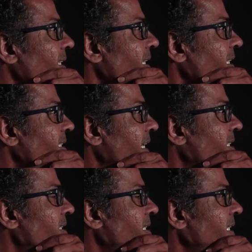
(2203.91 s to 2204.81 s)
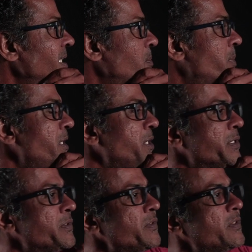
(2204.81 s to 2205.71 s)
is exerting a bit
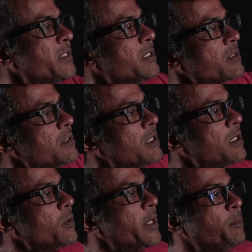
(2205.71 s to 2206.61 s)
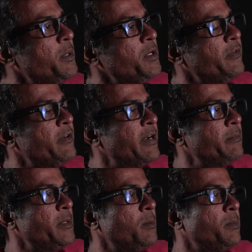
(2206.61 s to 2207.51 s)
of quite a bit of
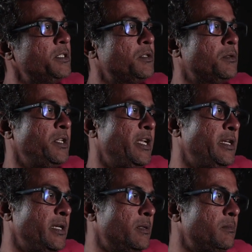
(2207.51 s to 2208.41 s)
environmental pressure on the area.